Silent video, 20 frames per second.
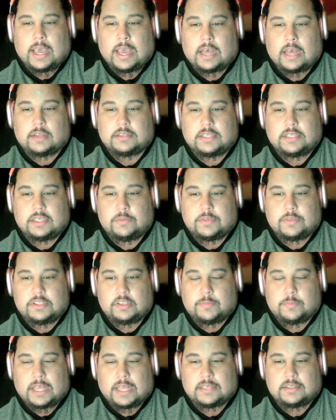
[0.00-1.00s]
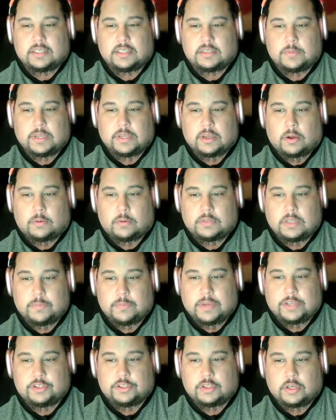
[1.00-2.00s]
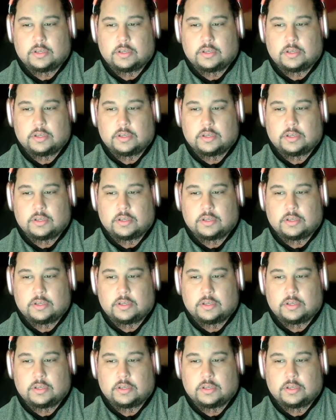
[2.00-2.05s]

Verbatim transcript: Aldine was surpassed this week only by